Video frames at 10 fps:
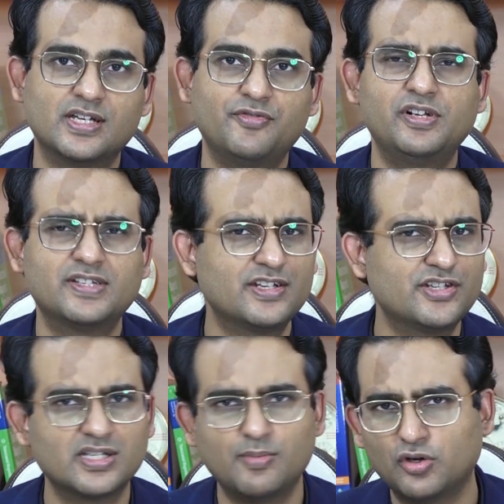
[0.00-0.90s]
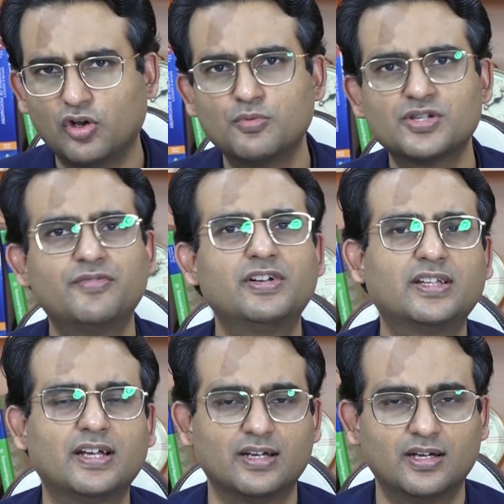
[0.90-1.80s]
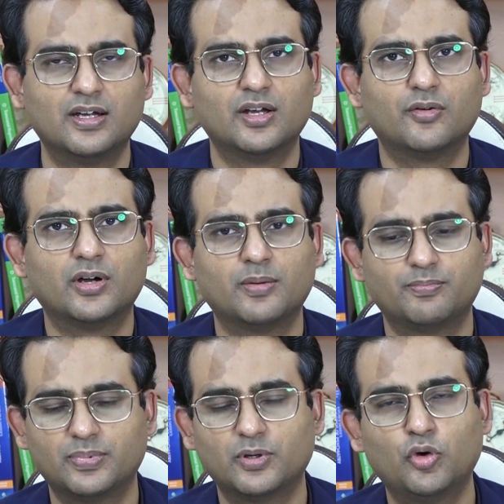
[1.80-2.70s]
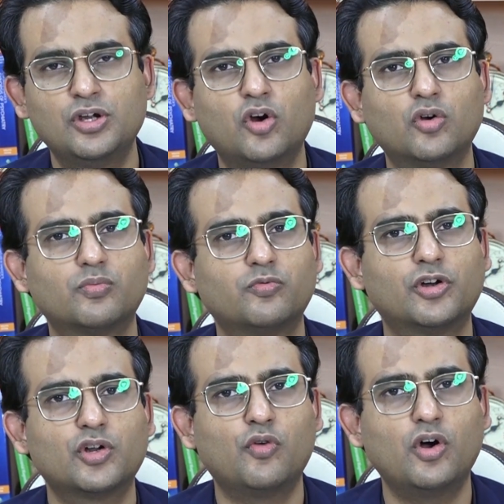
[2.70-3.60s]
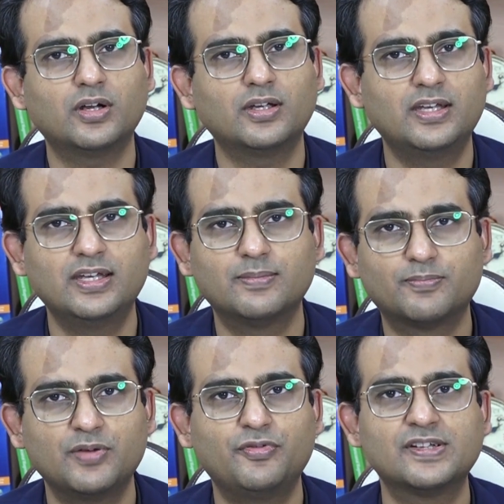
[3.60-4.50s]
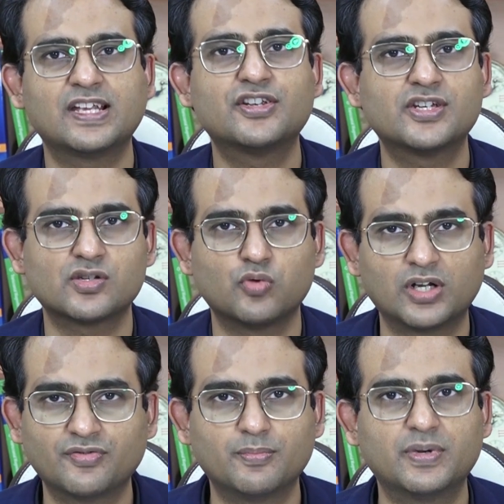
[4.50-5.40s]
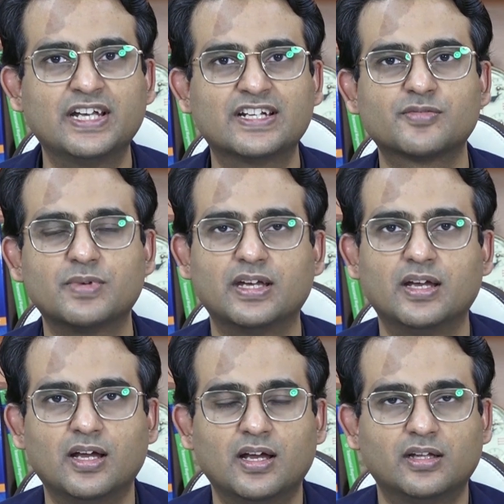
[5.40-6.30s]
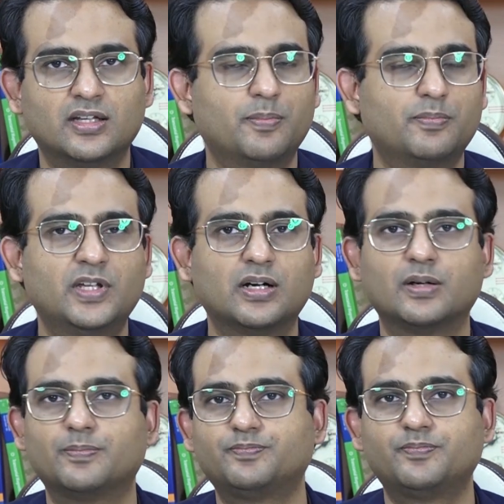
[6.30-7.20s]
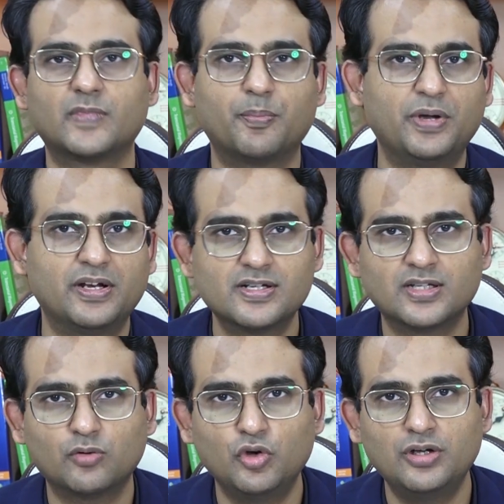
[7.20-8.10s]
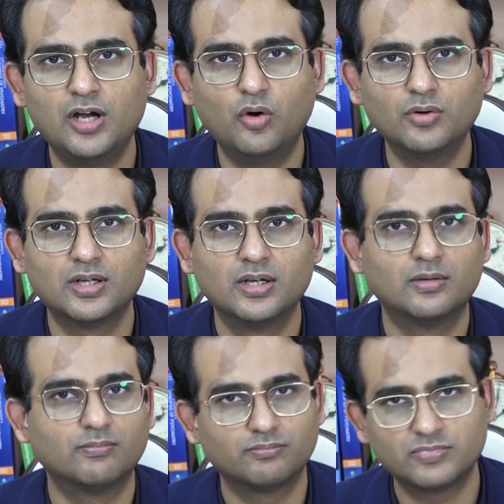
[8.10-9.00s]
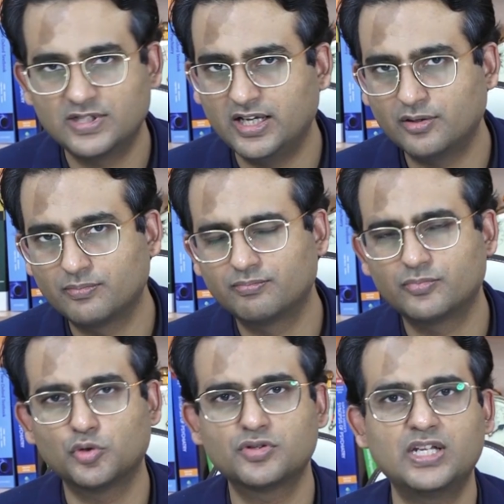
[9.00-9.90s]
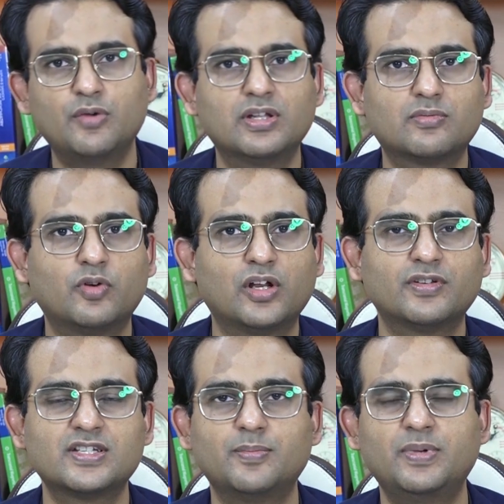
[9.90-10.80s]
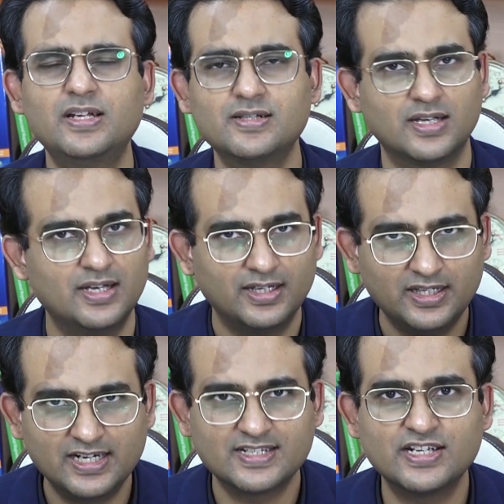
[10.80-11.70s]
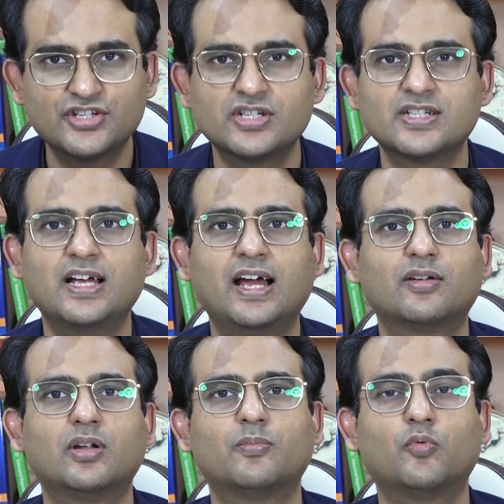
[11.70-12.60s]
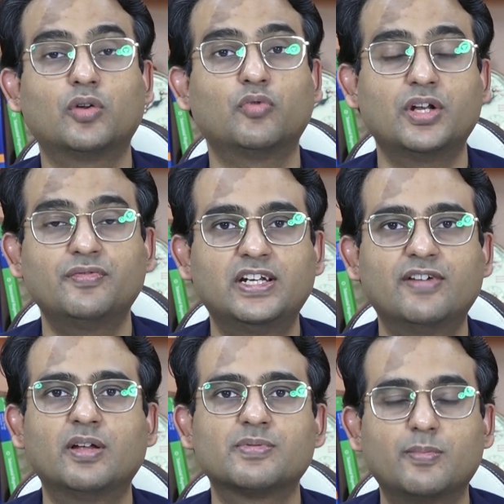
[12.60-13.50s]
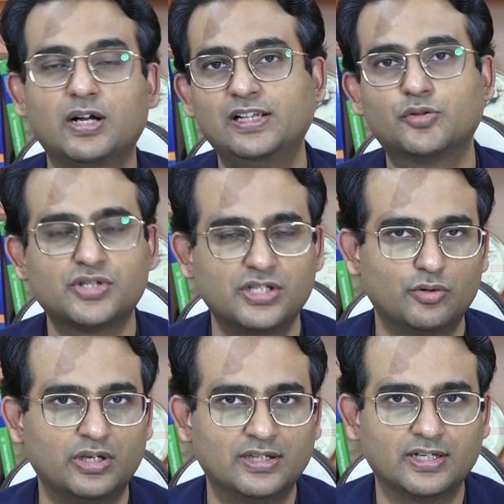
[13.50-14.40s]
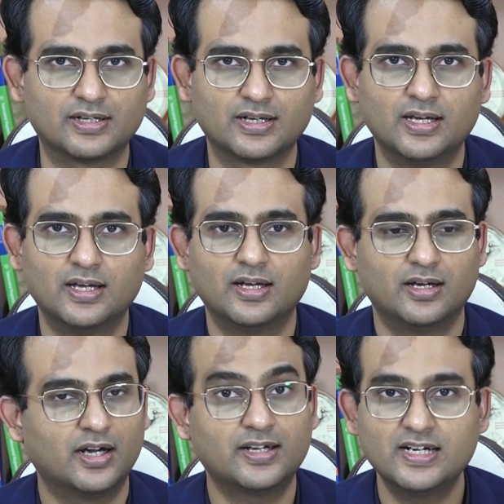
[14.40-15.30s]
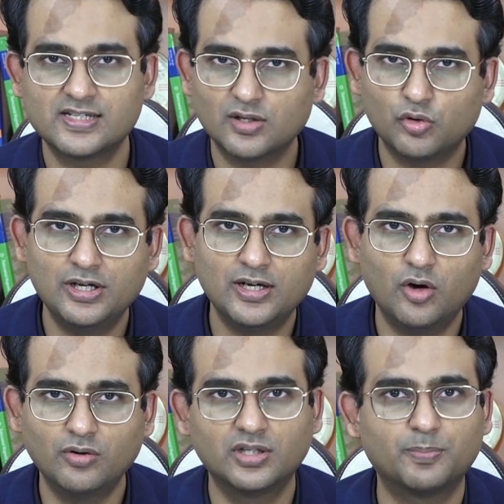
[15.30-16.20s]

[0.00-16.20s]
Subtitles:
He feels anxious about almost everything. Going out for a walk, he feels anxious. What if somebody hits me? The parents are going out, say, to stay with one of the siblings. He gets anxious that what if they develop some health issue in there. Kids are going out.